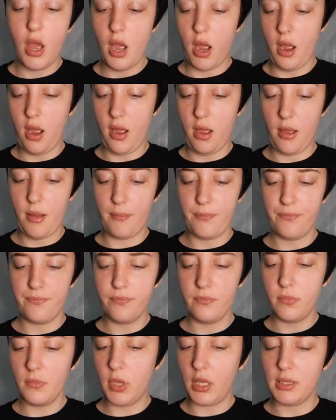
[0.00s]

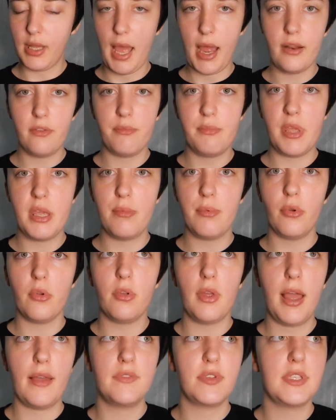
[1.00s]
A lot of
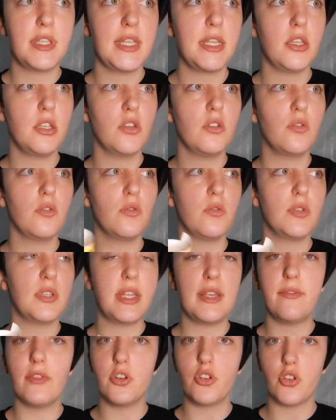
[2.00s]
people I've seen used
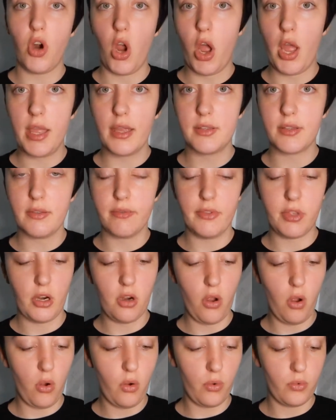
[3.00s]
even drawings of
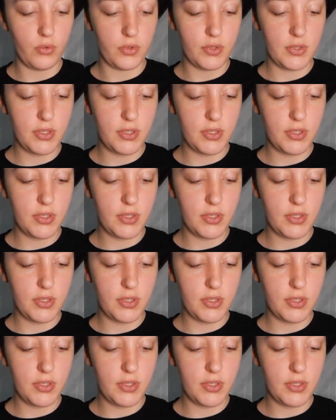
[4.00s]
their own